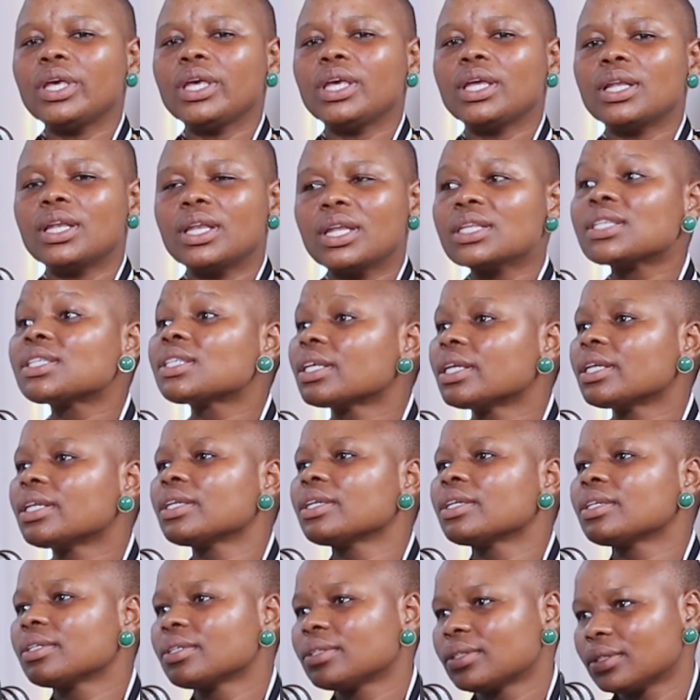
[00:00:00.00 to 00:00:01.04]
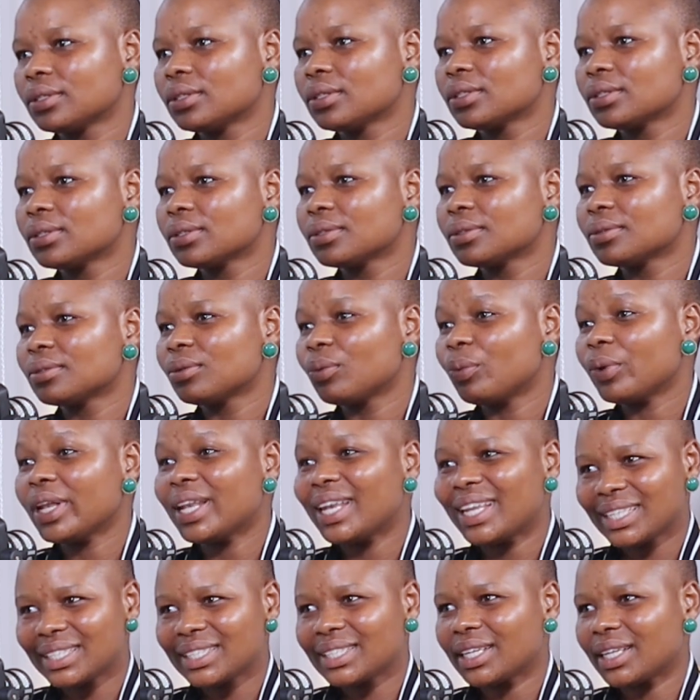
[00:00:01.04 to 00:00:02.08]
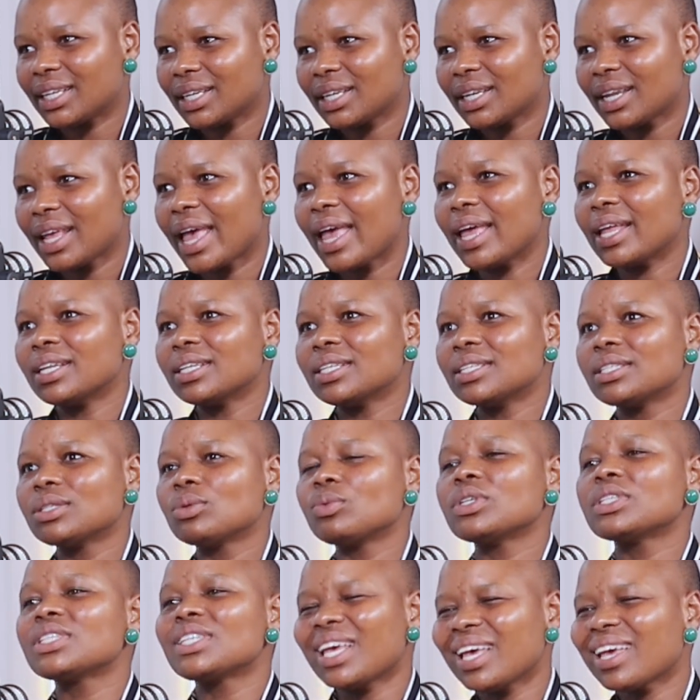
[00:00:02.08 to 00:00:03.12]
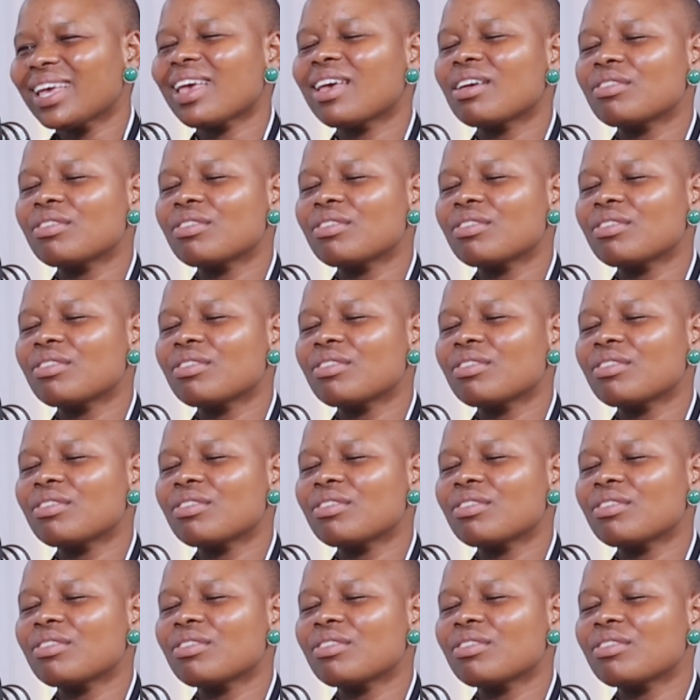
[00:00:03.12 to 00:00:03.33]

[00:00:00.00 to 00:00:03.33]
we listen. We listen and we